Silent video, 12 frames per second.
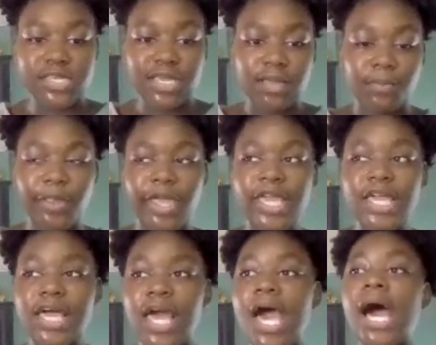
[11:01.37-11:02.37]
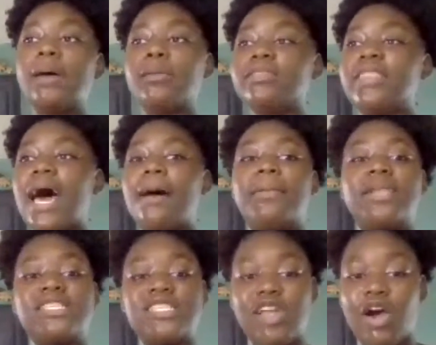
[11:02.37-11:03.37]
music playing. I want
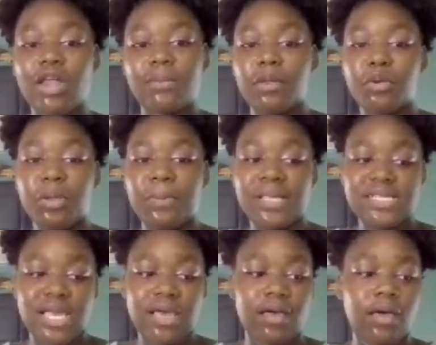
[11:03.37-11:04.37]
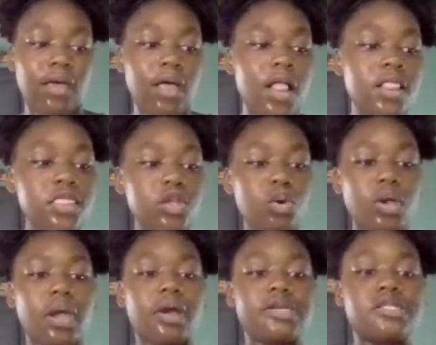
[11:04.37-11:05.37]
that, but it's not gonna be creepy. It's like a
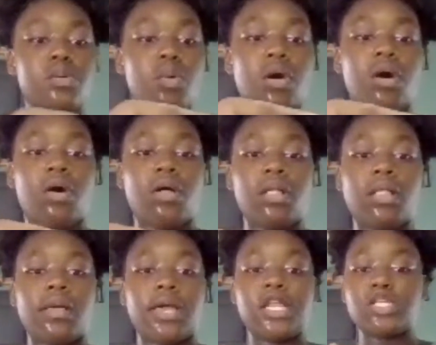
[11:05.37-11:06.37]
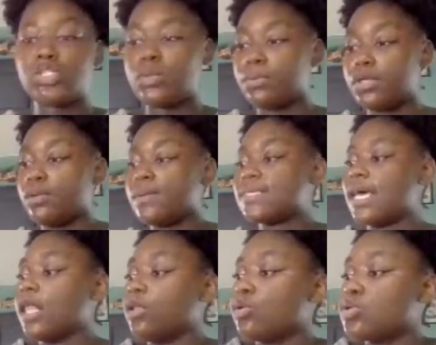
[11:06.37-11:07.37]
little Ferris wheel, and it's super cute.
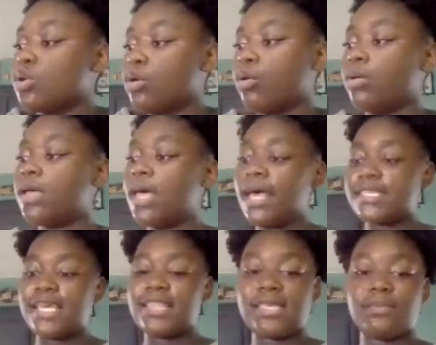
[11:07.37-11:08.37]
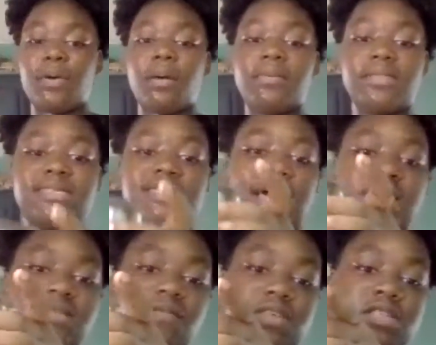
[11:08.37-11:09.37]
It's like a little circle. It's like probably the
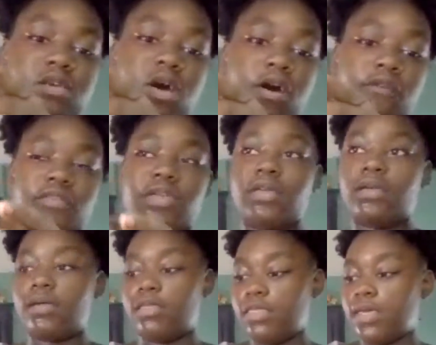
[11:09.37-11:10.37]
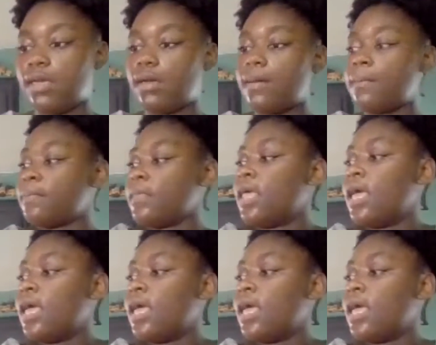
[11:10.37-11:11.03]
size of this coffee thing,